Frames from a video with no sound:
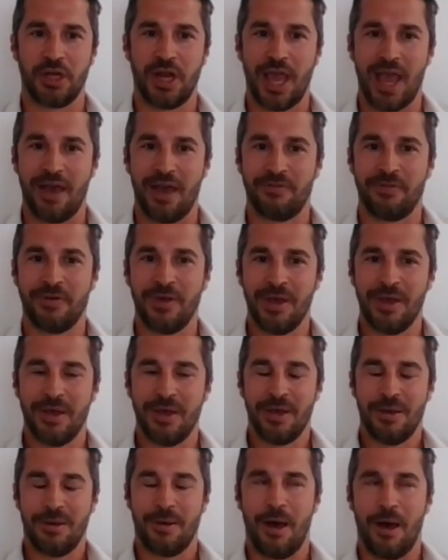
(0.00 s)
have
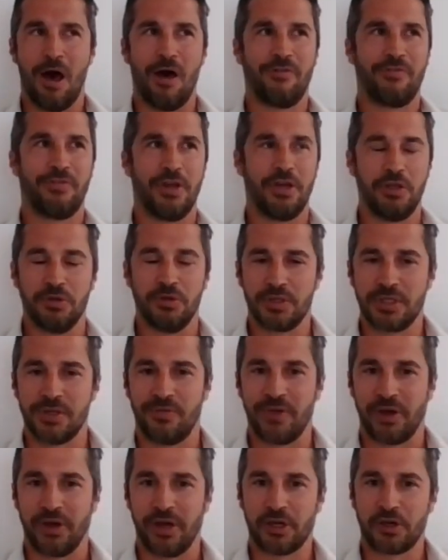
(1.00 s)
often used a
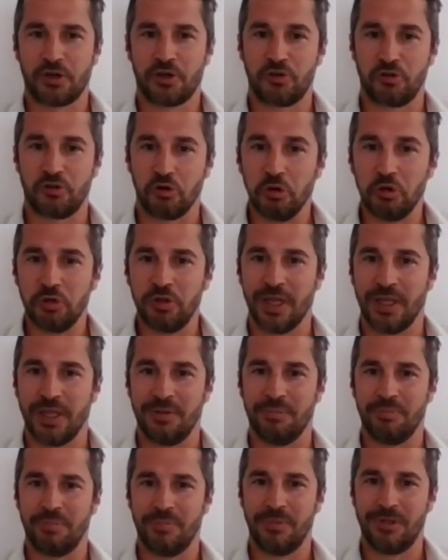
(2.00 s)
very crude
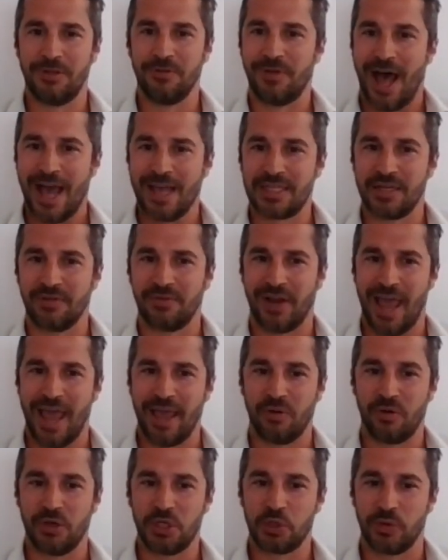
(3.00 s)
and divisive
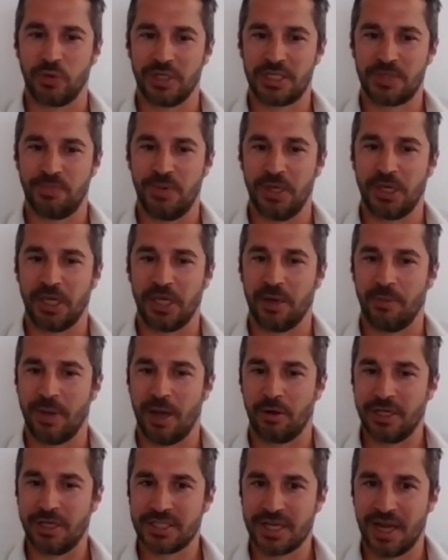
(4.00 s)
language when speaking
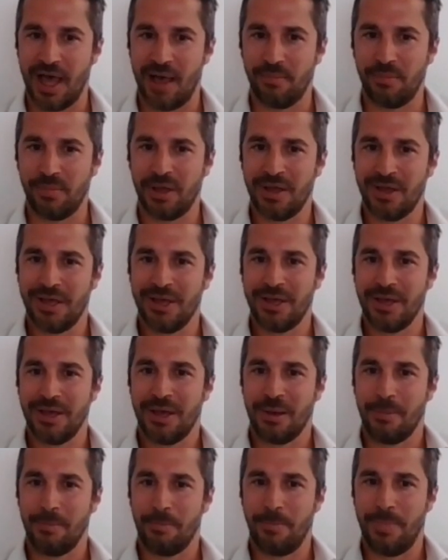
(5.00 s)
about Islam,
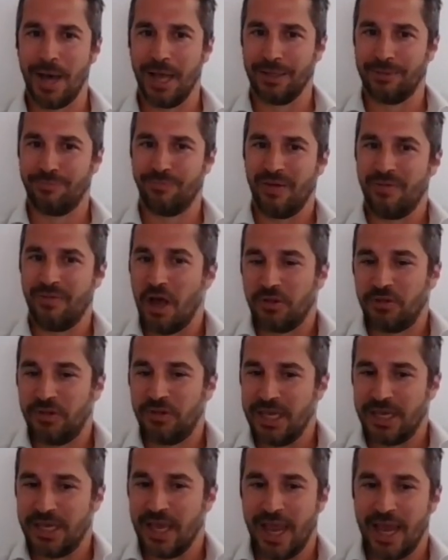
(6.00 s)
but they're not
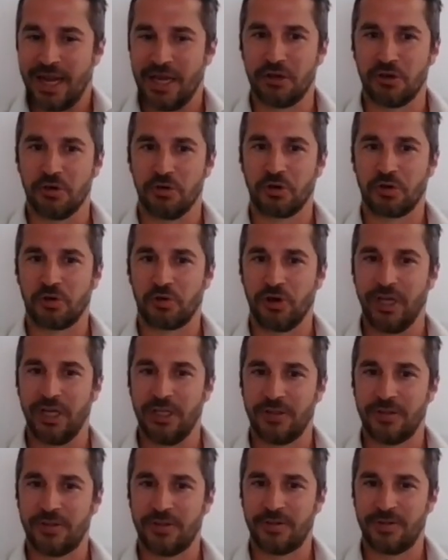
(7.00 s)
taking any
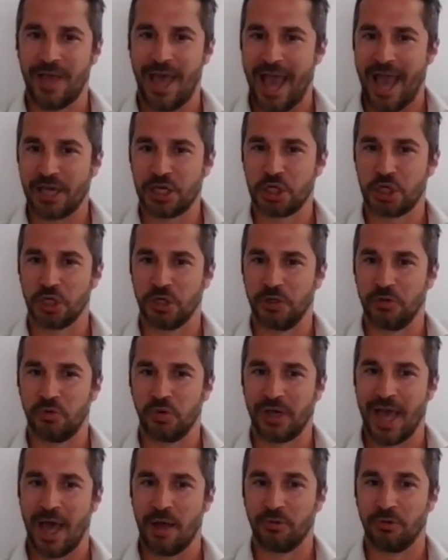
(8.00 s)
concrete action to
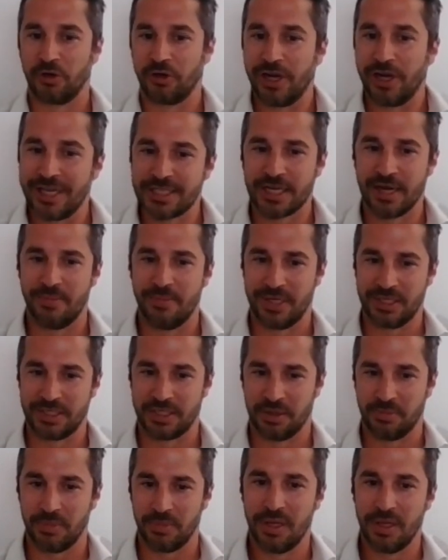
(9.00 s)
counter
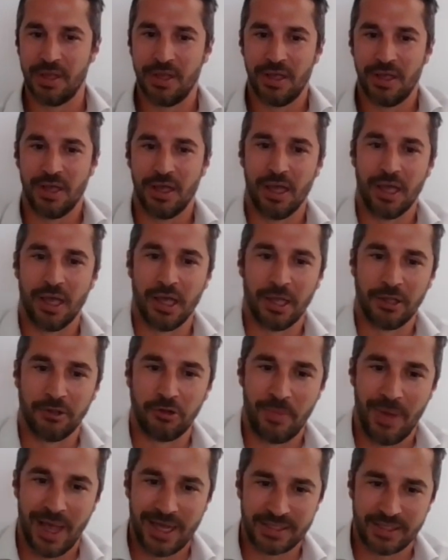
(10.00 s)
Islamism
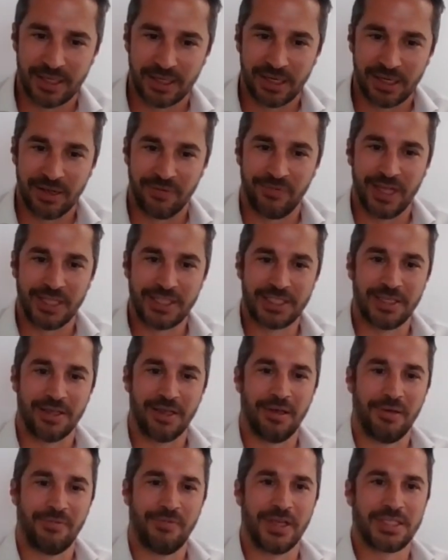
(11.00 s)
domestically, and that's
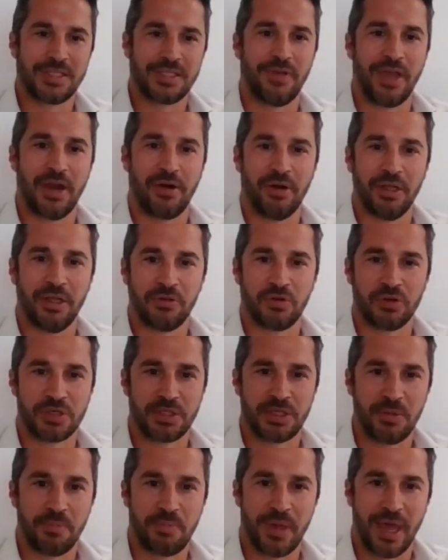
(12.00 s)
a very
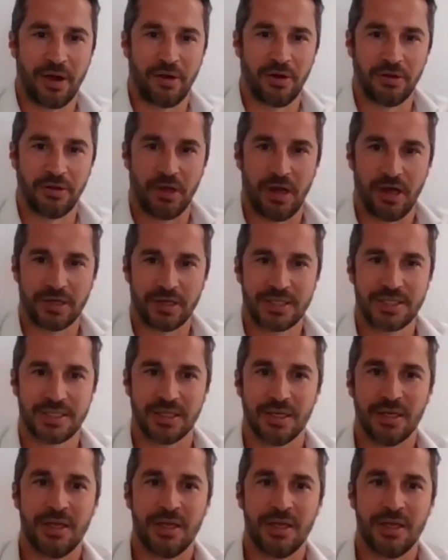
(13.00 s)
interesting paradox.